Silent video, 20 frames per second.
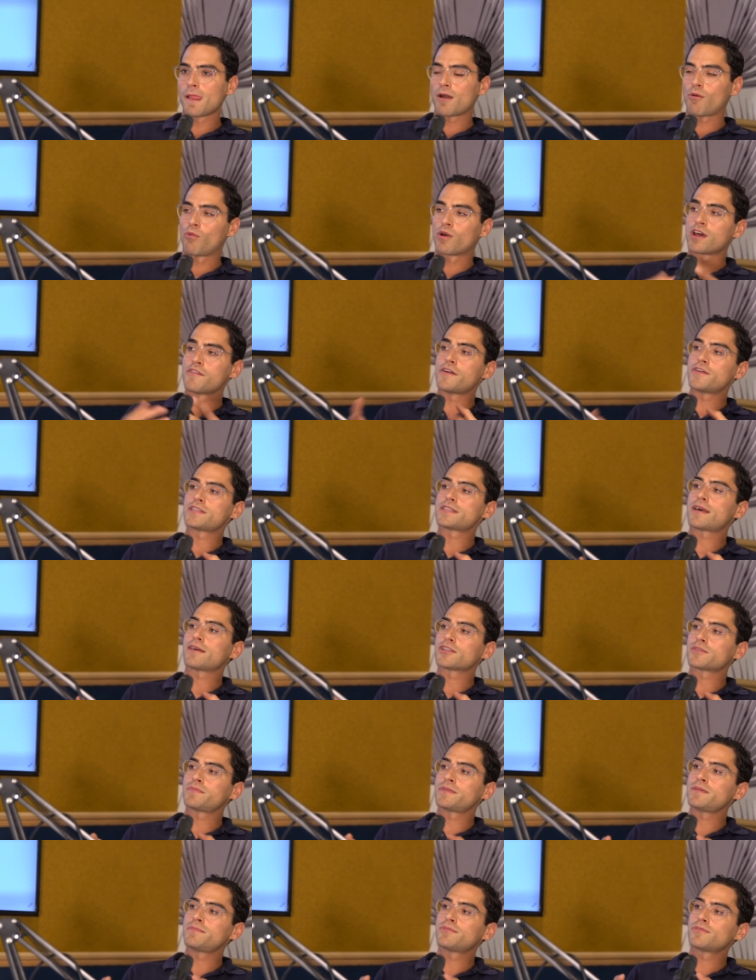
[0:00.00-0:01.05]
And one of those
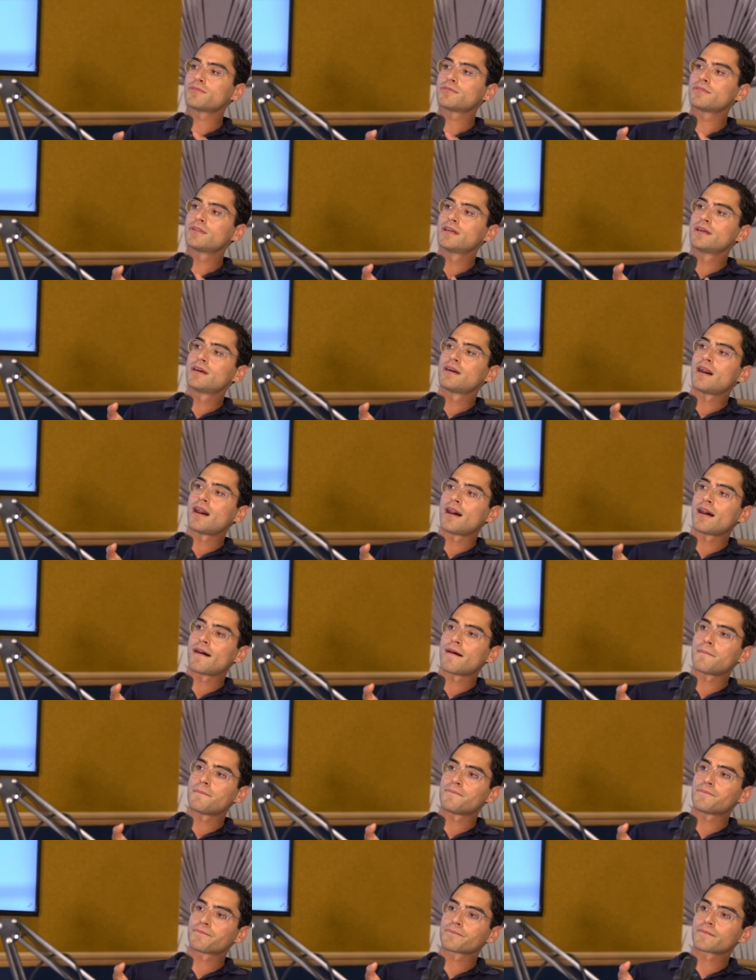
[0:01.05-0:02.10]
salespeople
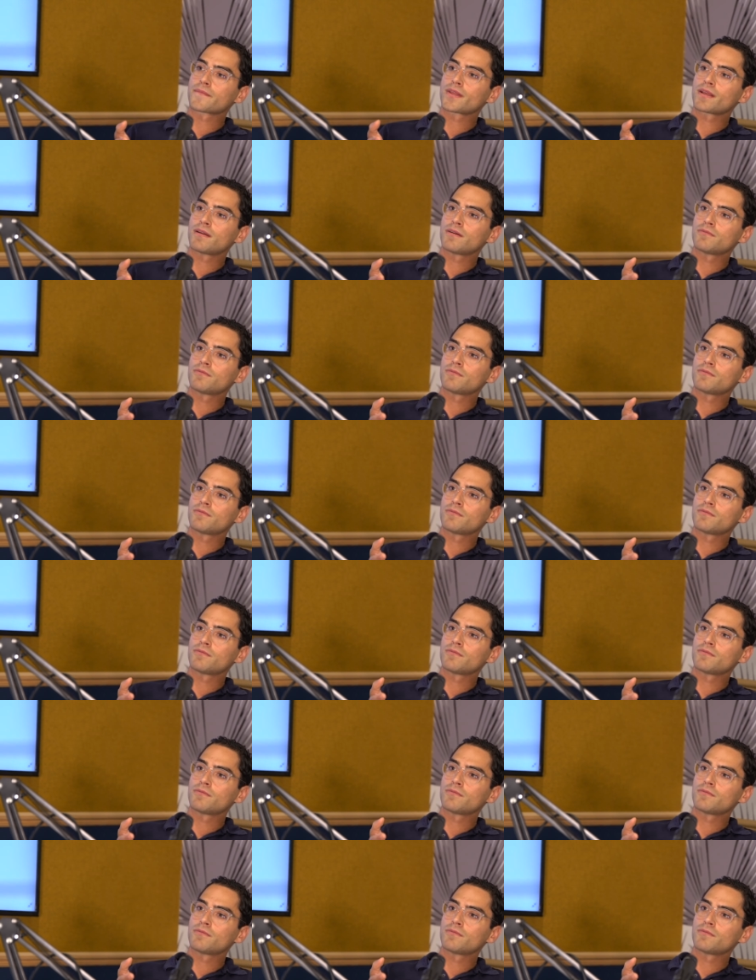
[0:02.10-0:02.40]
um,